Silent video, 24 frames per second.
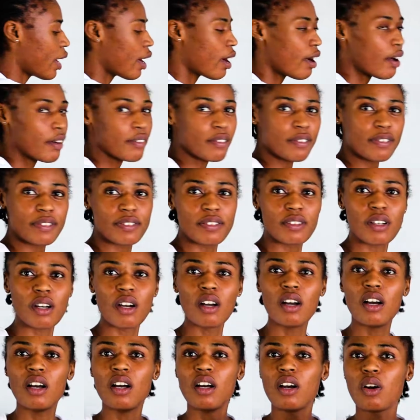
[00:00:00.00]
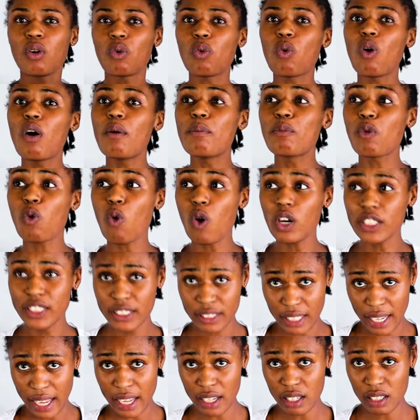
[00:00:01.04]
have warm
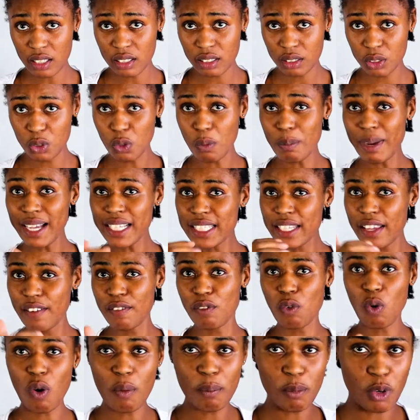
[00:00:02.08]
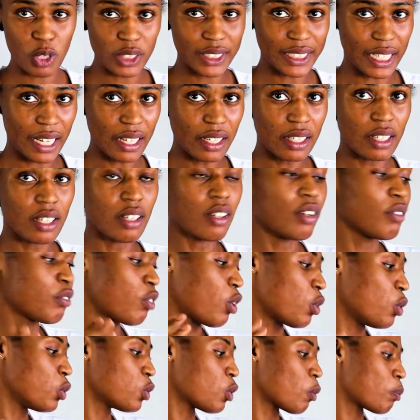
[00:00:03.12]
water. You must have warm water
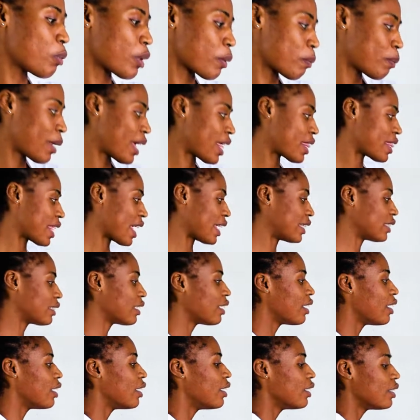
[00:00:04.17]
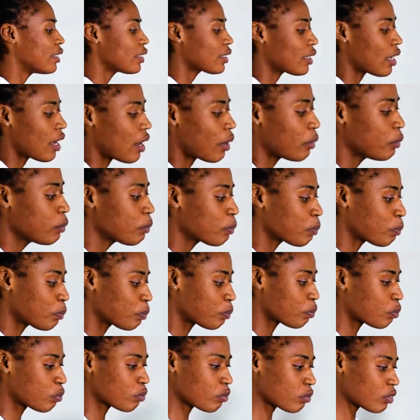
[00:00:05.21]
for you to prepare that. So
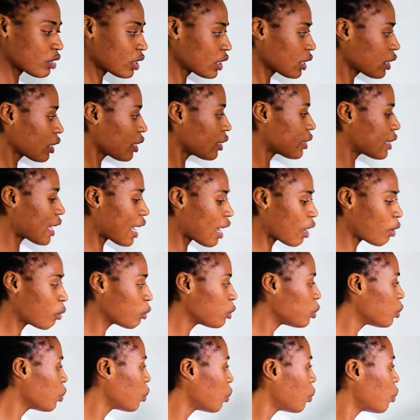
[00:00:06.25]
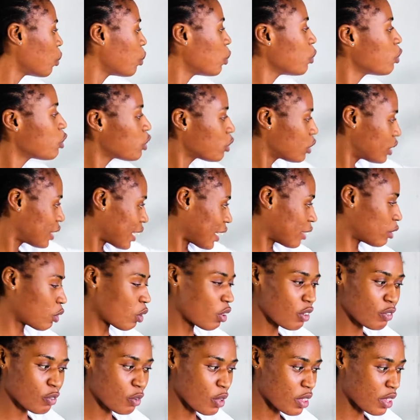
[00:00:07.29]
now you start
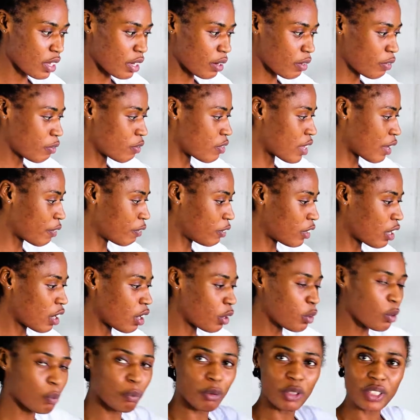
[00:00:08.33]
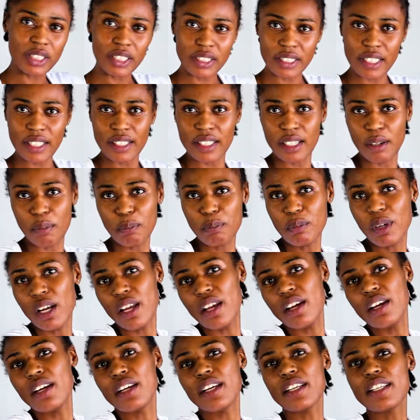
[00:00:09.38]
off with the flour. You put it in
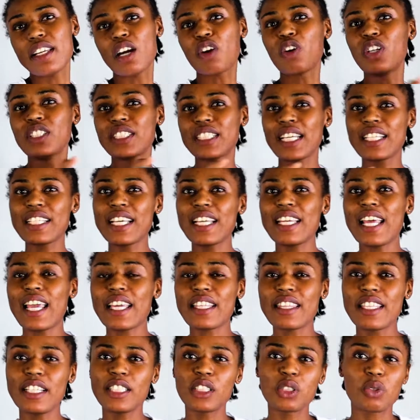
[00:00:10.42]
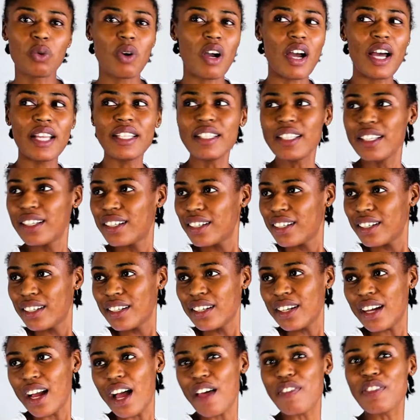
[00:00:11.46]
a container like this one,
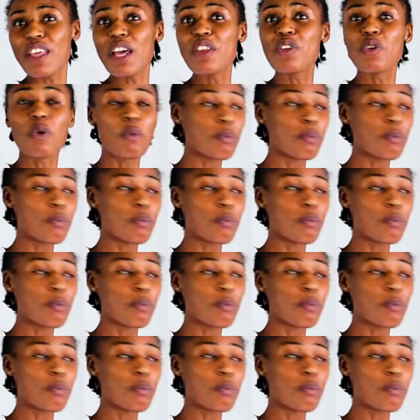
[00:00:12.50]
and then